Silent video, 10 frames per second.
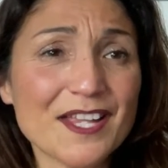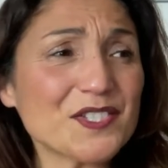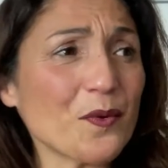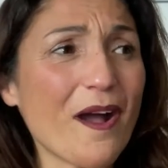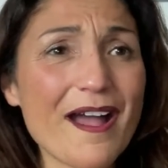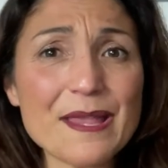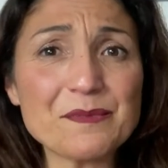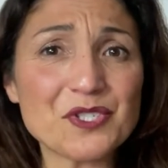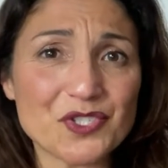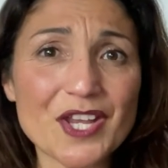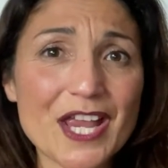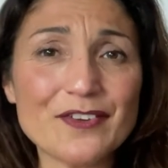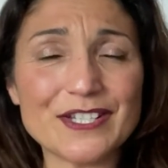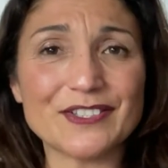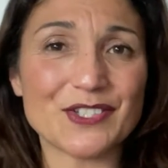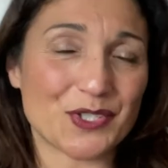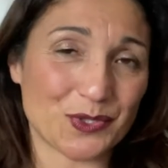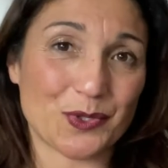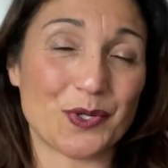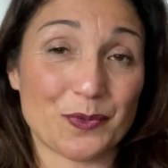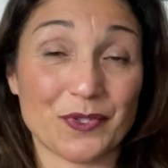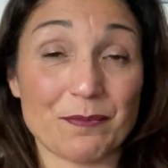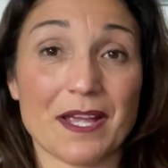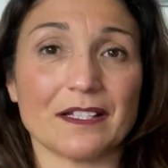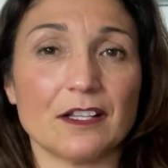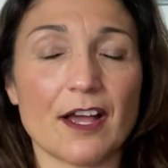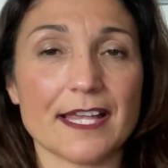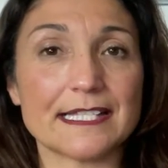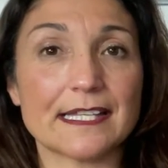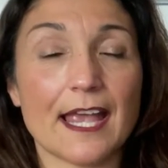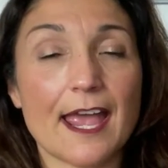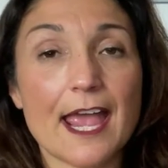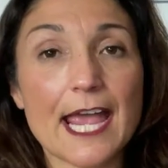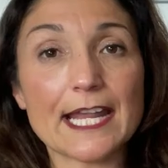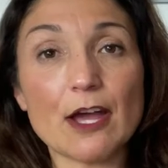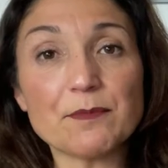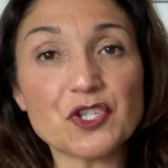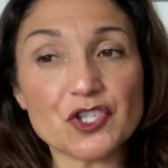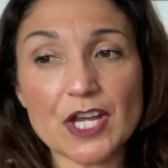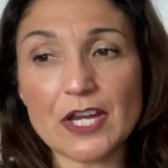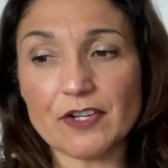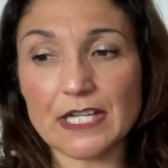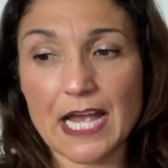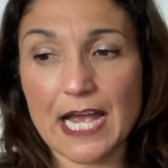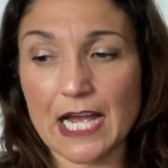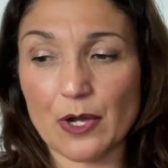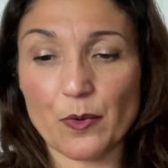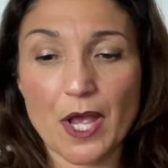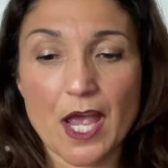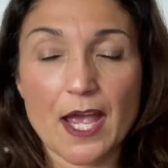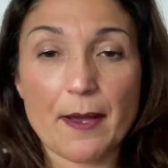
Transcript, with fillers: So I'm sharing the story with my client and I'm sharing how